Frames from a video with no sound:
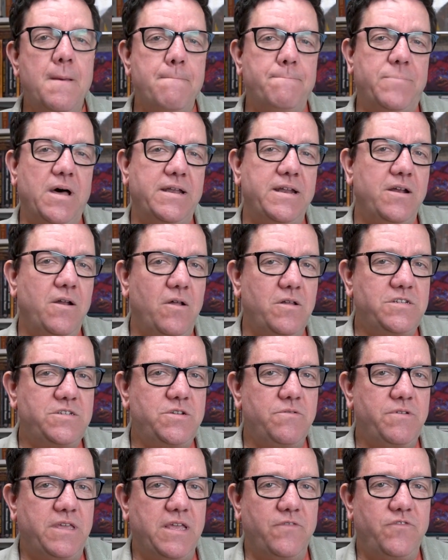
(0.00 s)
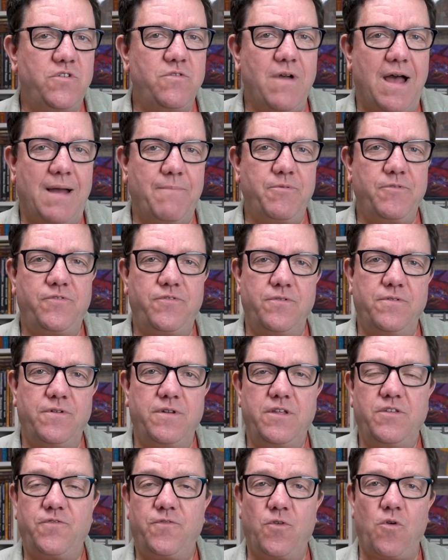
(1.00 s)
But it also gives you
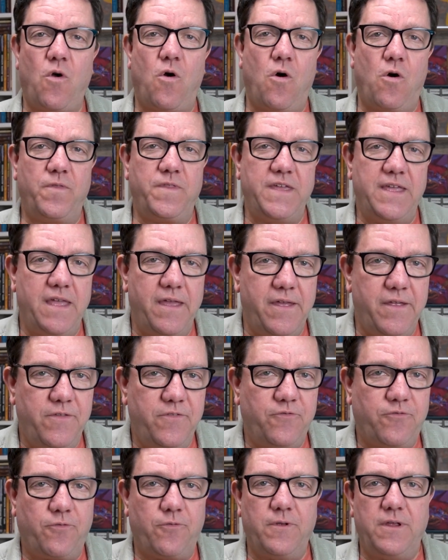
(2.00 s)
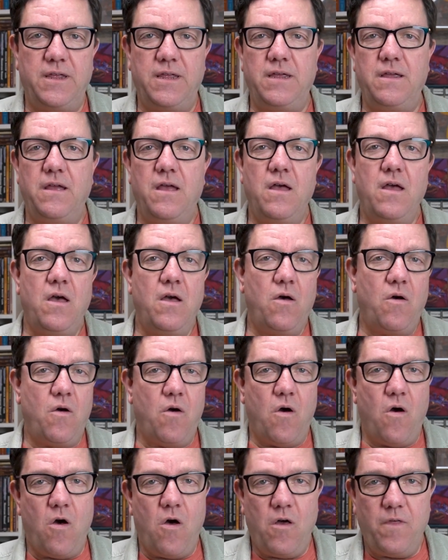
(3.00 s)
opportunities for all the intrigue,
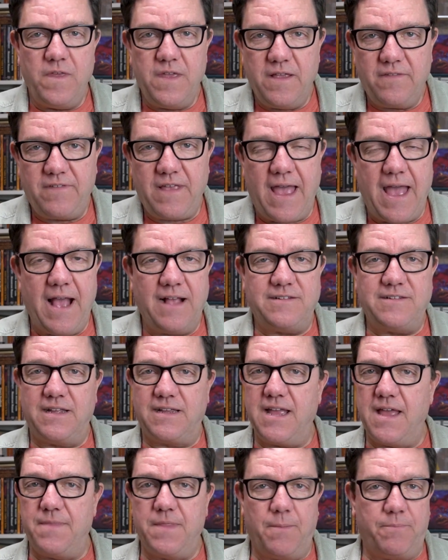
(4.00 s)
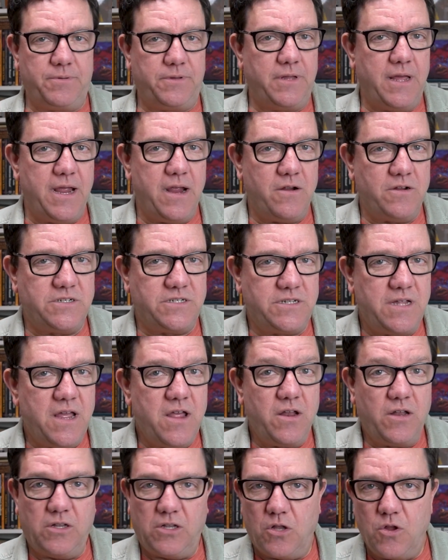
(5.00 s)
all the attacks. Again, the players
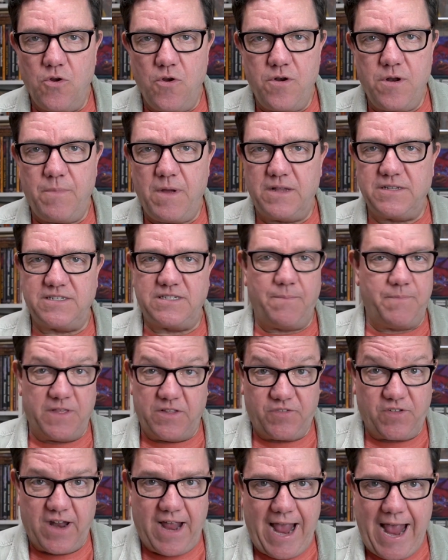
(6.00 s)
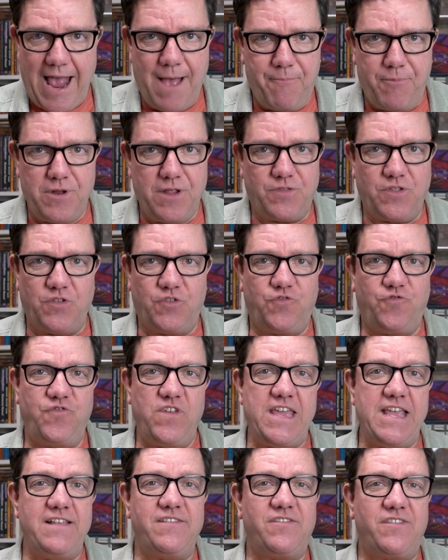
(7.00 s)
learn about something's going to happen at this
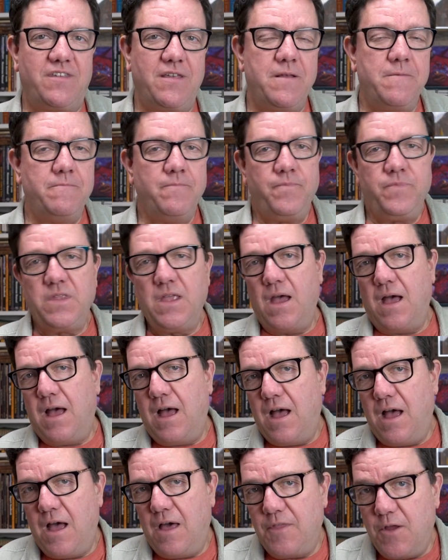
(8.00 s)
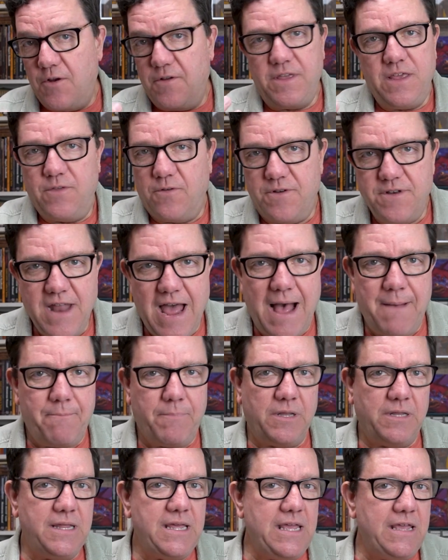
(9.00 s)
feast. They're either not
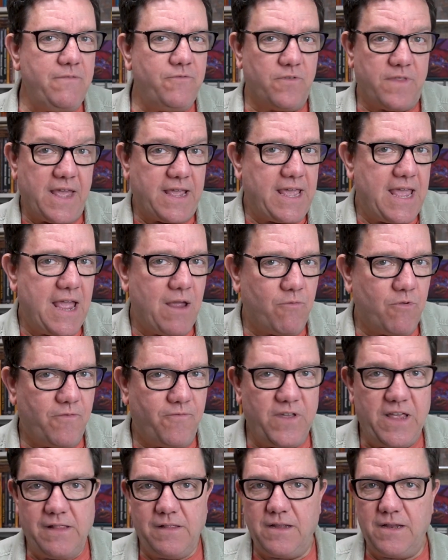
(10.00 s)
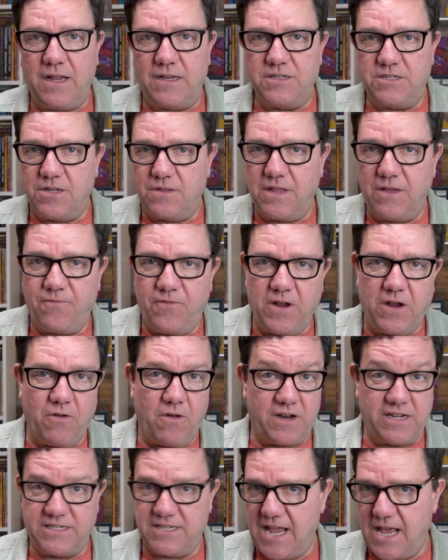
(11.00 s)
believed or they can't reveal it until they figure
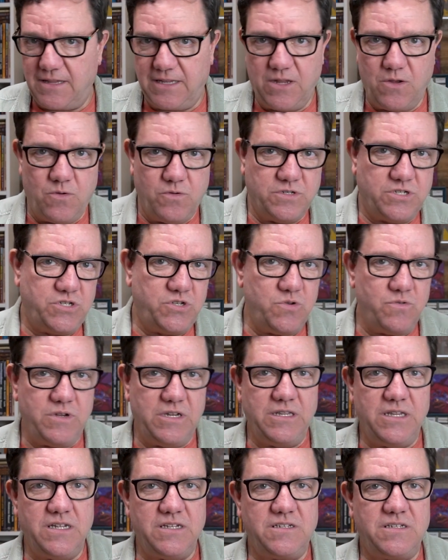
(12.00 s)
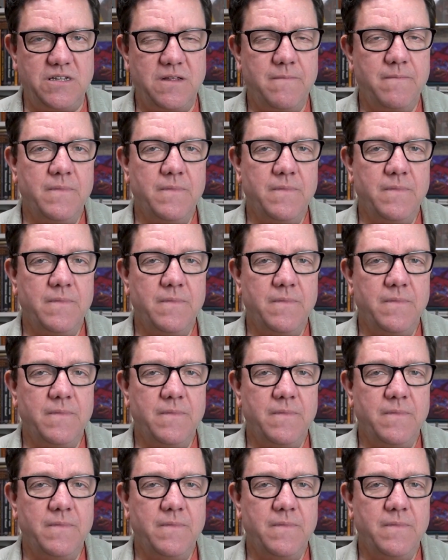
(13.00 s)
out exactly who's doing this.